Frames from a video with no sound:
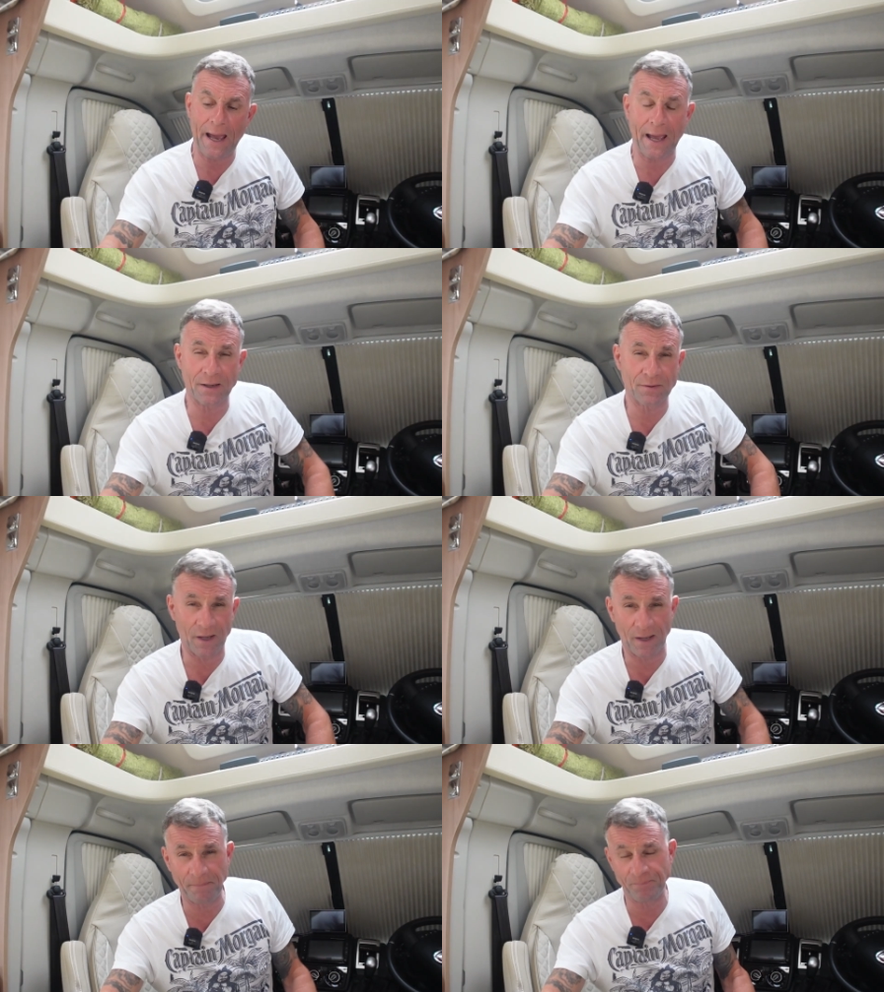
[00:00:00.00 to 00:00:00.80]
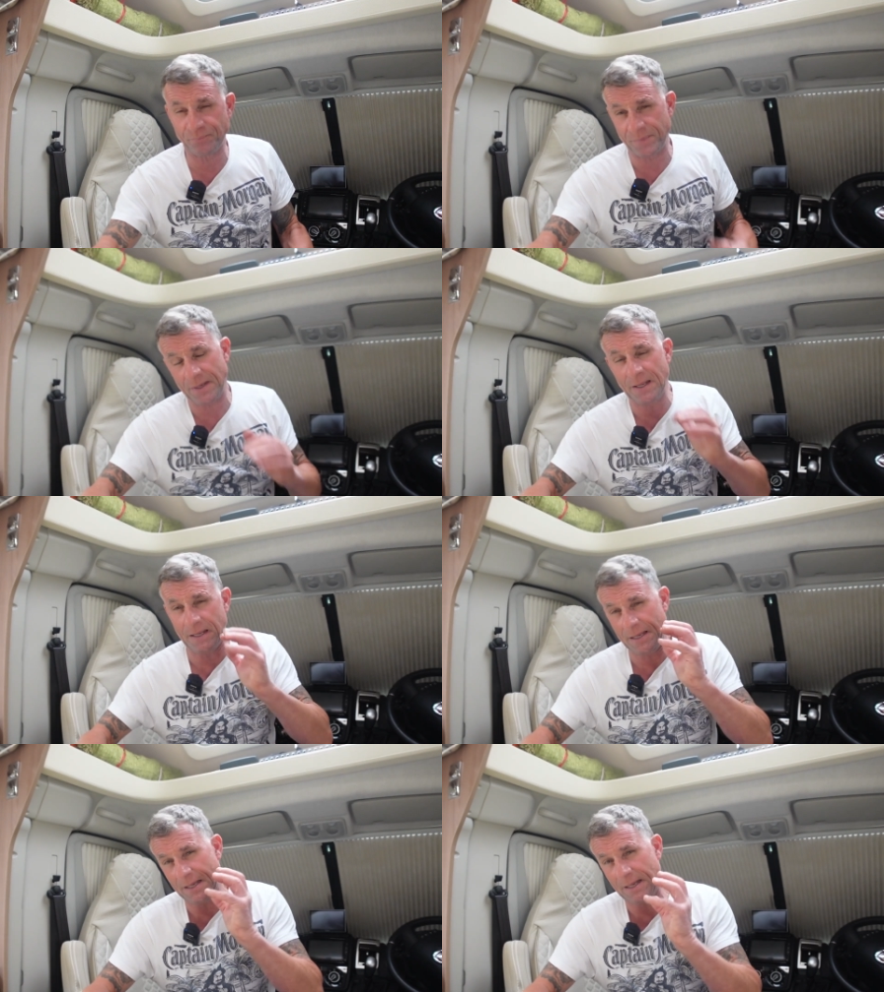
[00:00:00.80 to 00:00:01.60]
and that
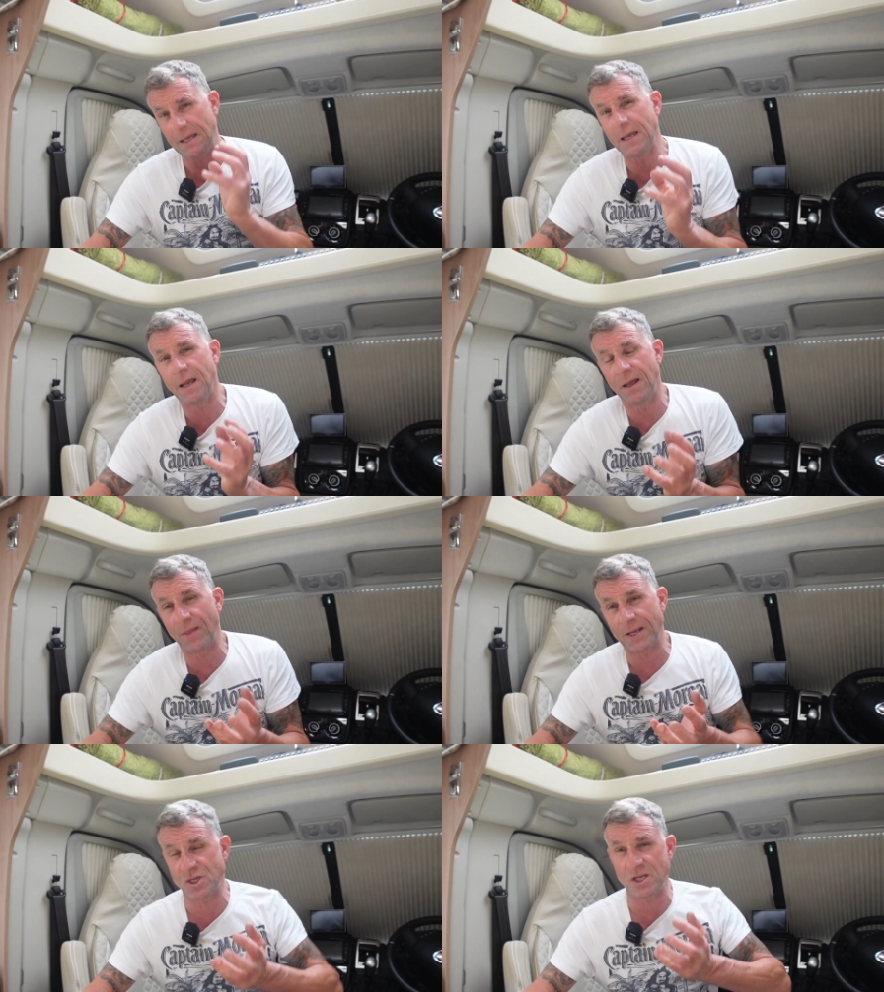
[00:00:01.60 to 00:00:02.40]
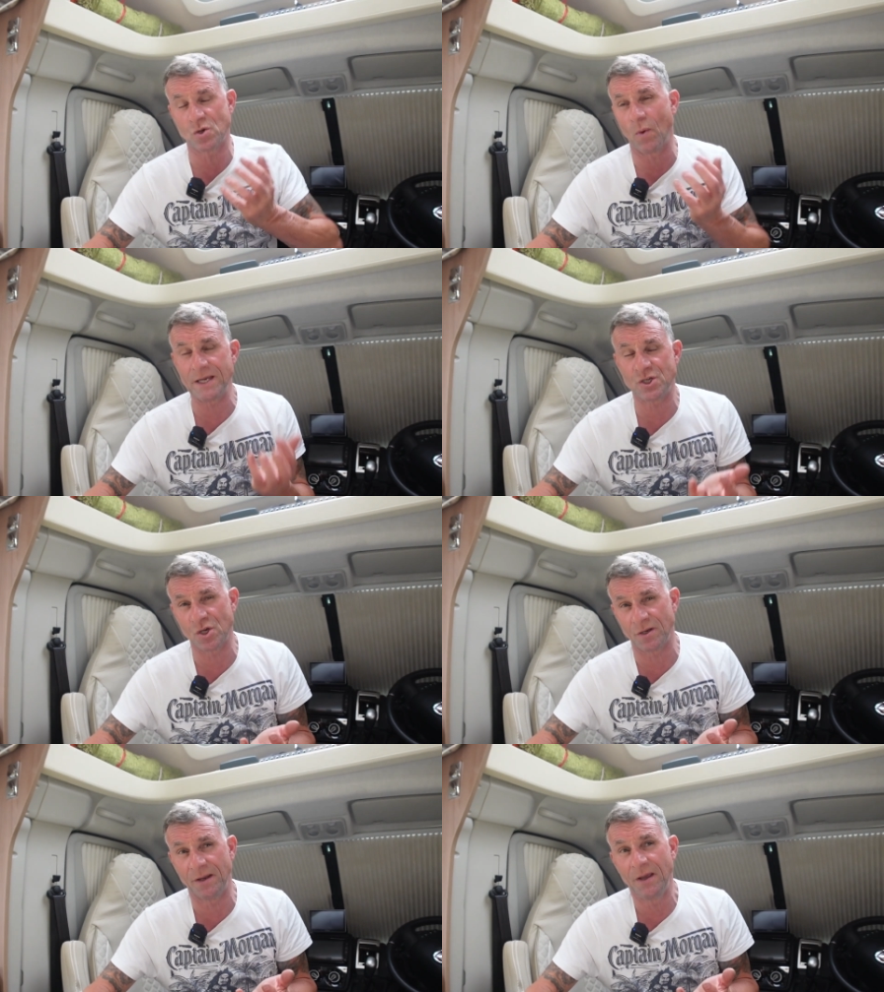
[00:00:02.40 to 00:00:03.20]

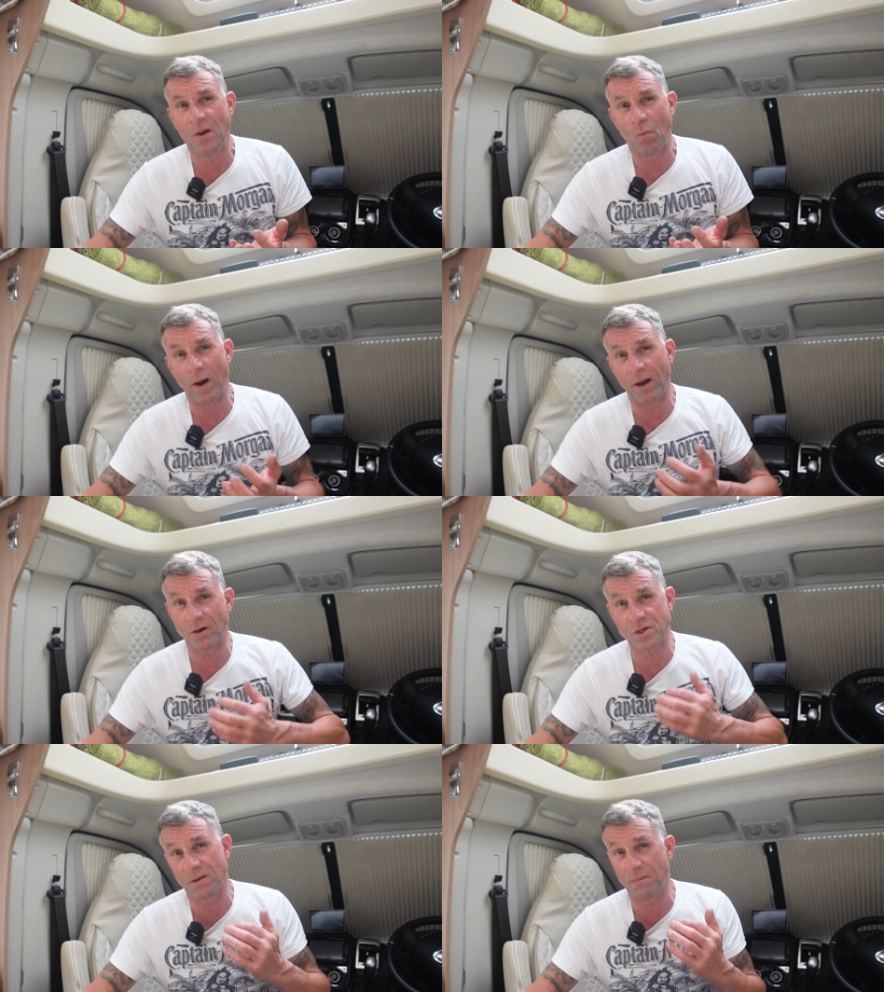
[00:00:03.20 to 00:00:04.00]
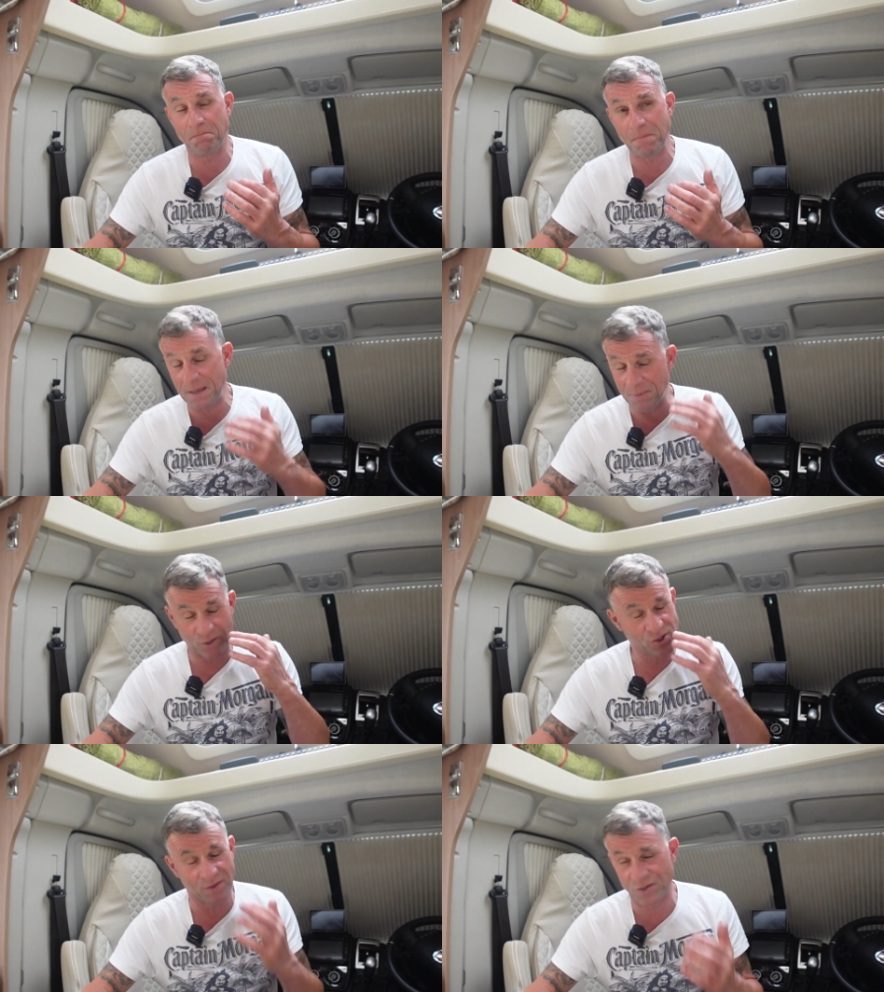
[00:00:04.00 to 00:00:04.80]
situation where maybe
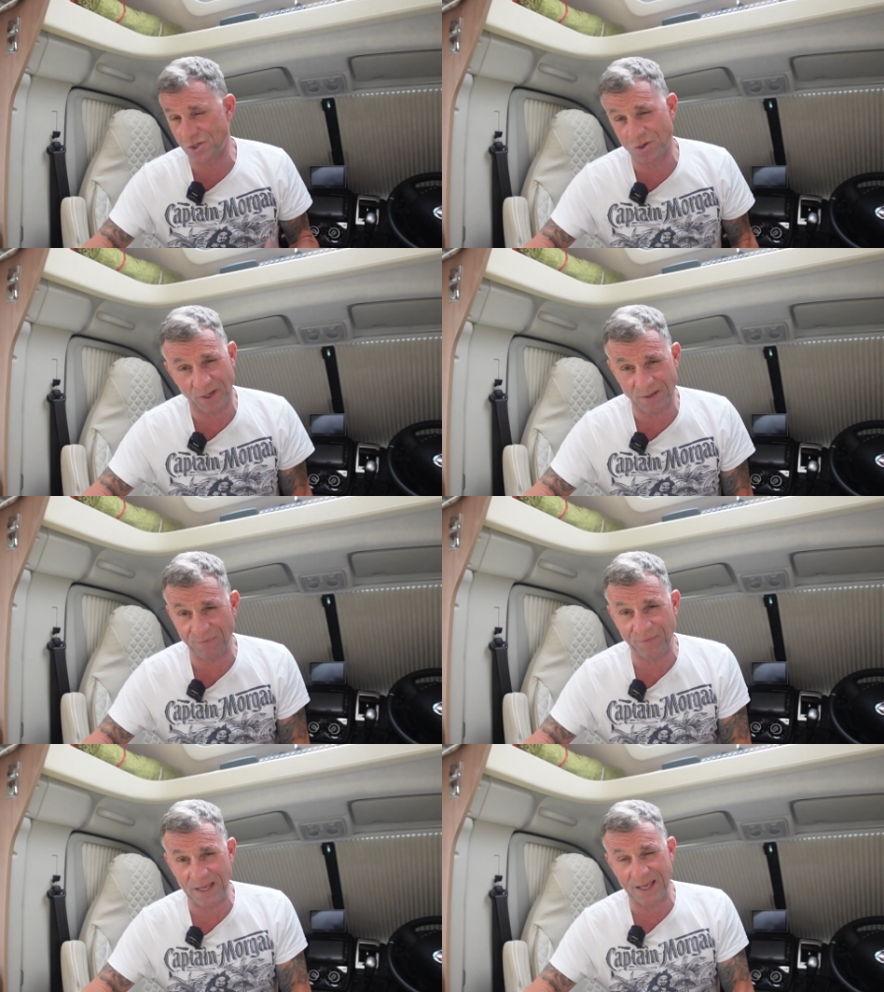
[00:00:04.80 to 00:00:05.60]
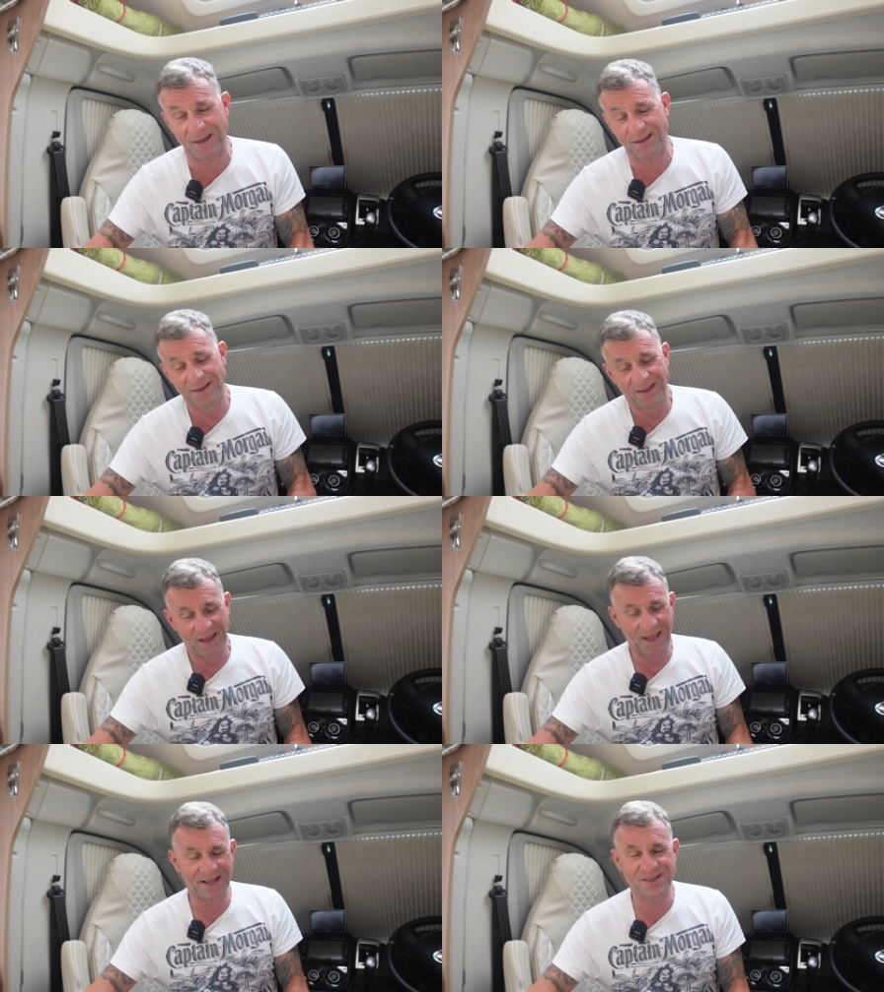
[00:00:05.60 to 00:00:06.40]
I should have just took it to Fiat,
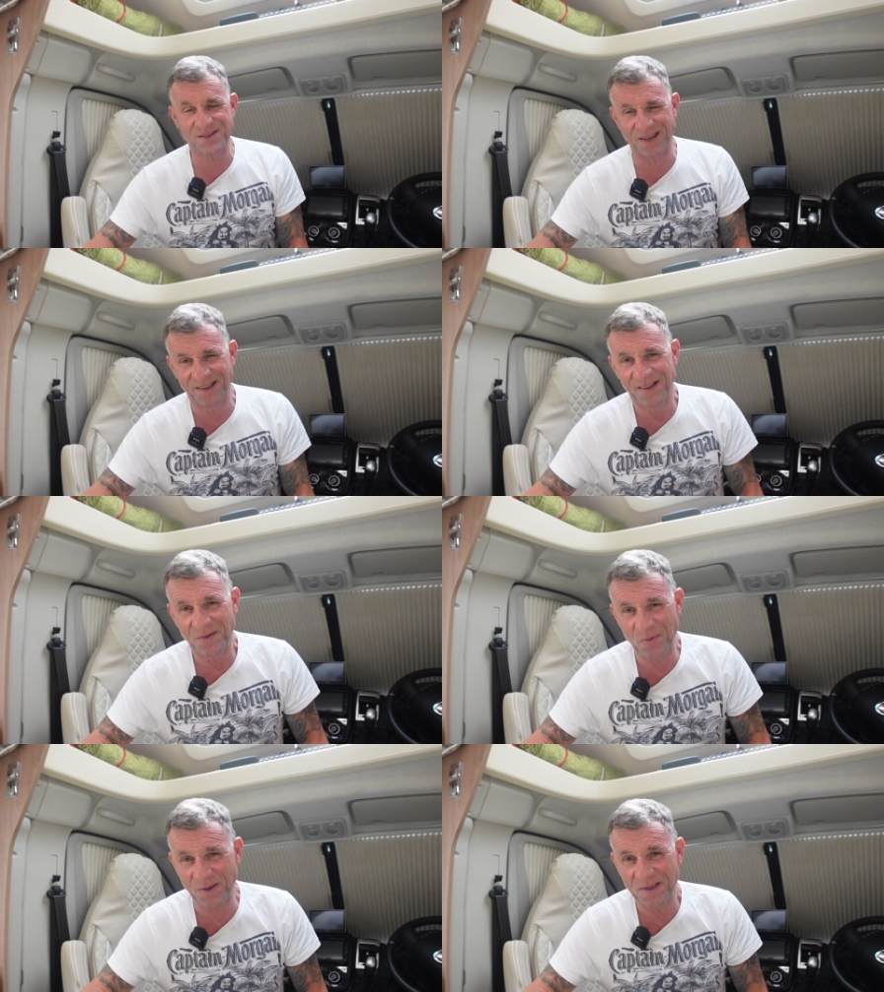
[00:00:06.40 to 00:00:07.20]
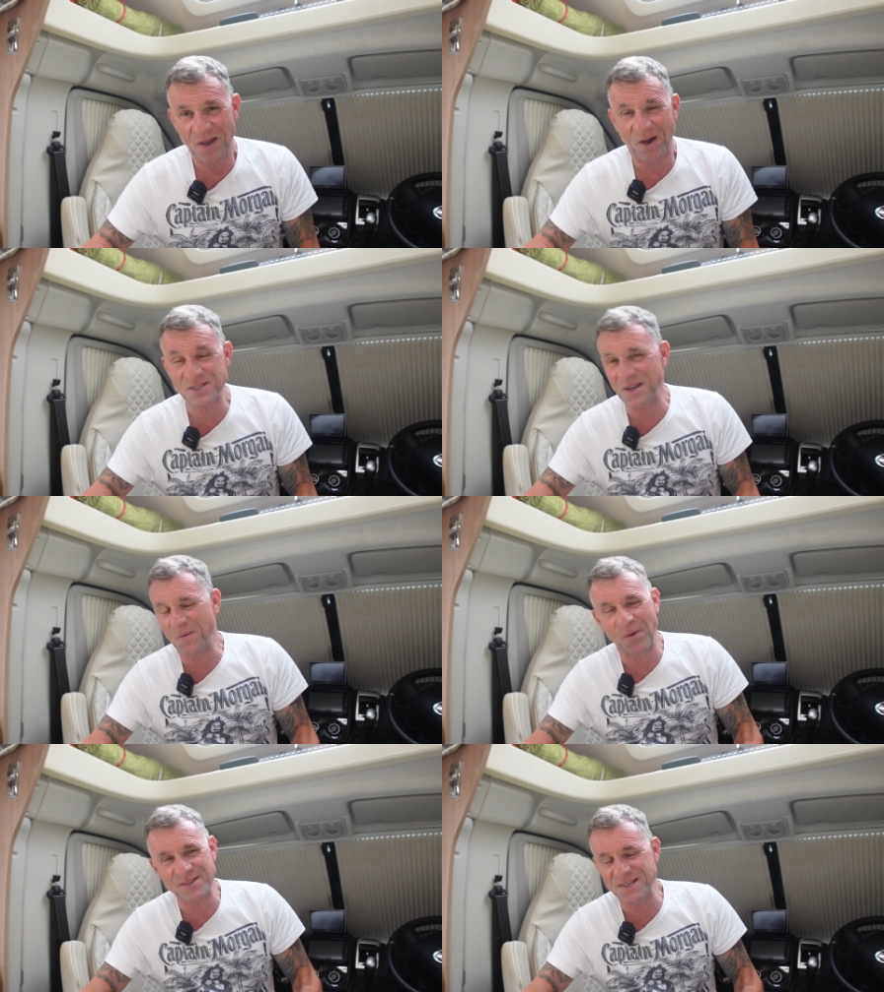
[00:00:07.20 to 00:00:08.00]
and I don't
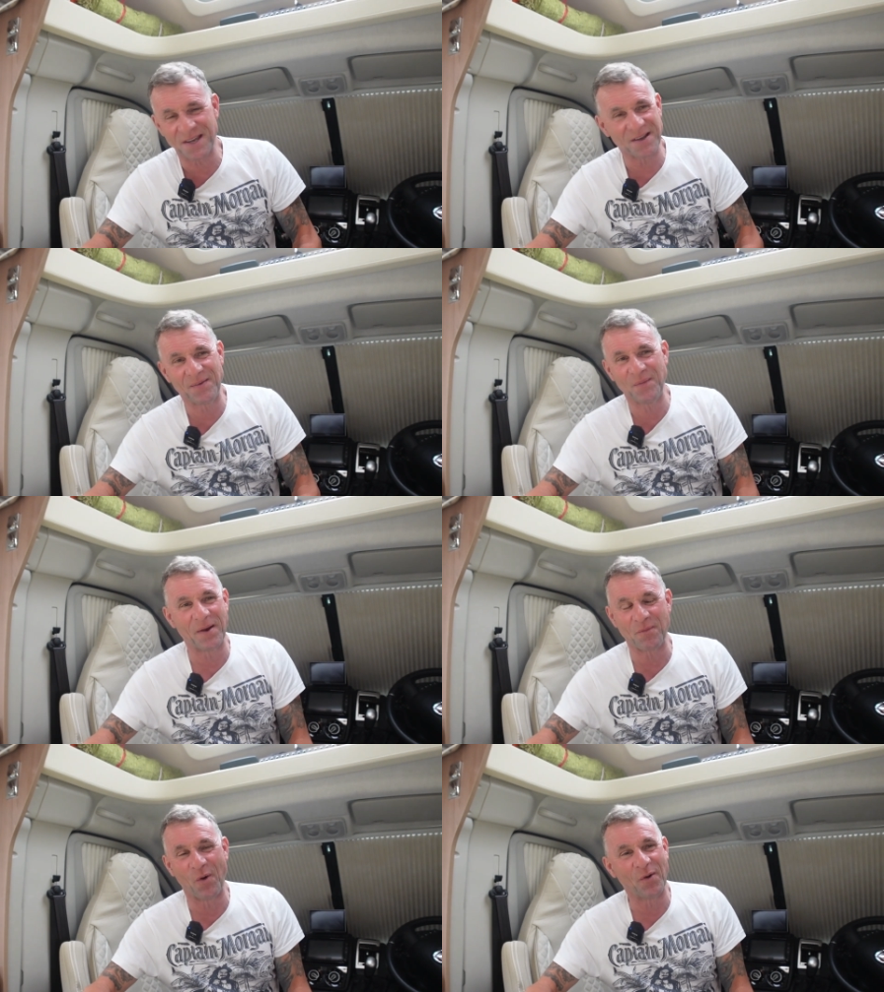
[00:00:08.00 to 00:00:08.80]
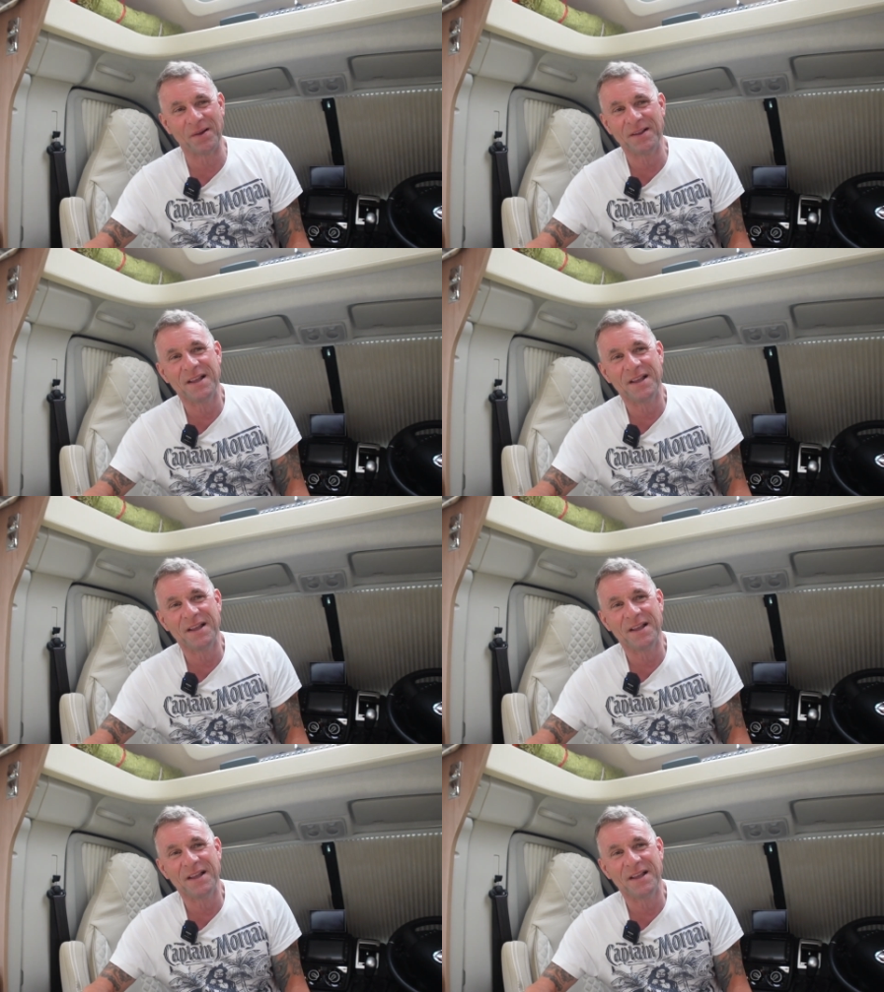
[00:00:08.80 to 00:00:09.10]
know what went wrong,